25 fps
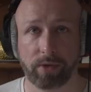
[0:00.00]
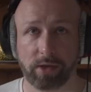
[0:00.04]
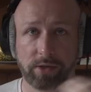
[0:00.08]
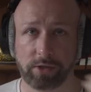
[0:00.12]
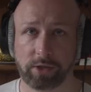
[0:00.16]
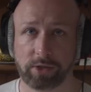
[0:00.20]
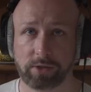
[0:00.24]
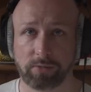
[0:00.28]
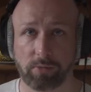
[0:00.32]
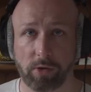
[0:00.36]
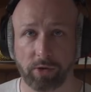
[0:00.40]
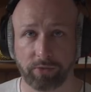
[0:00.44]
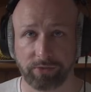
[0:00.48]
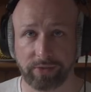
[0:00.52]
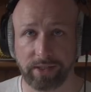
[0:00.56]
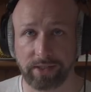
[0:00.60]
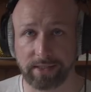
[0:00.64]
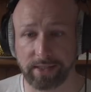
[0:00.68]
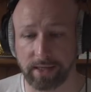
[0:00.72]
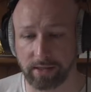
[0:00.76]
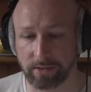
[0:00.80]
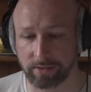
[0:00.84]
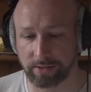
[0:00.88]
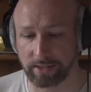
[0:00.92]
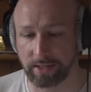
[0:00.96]
As a small
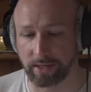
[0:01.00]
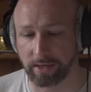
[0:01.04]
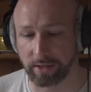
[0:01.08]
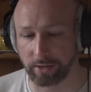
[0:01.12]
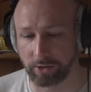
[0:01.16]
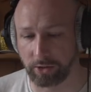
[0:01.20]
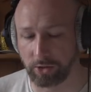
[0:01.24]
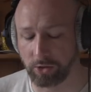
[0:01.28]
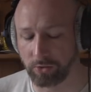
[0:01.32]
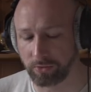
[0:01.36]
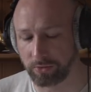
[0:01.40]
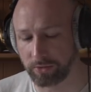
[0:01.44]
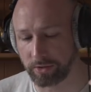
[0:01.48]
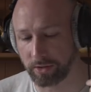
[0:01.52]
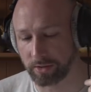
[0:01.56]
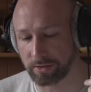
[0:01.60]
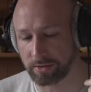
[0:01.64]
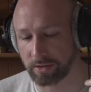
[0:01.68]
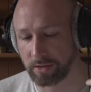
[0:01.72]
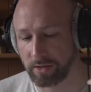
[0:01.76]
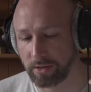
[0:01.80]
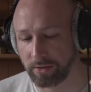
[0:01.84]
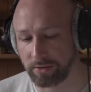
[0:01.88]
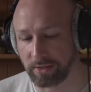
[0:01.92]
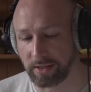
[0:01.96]
detail, it's kind of cute that
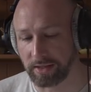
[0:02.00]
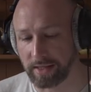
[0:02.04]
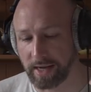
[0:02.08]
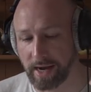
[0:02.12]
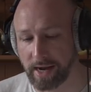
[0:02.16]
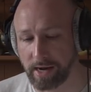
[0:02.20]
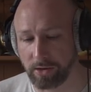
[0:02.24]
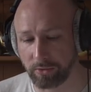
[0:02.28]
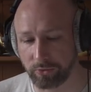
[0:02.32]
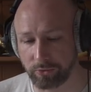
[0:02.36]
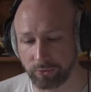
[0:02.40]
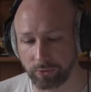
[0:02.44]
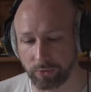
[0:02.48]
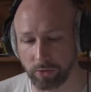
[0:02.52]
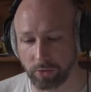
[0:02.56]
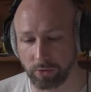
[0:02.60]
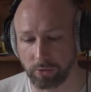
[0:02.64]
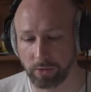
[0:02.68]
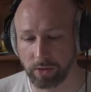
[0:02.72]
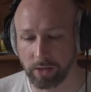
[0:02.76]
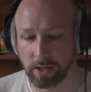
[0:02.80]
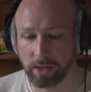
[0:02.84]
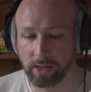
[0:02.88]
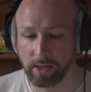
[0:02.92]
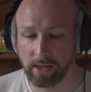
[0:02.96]
the
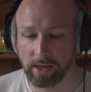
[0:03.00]
outro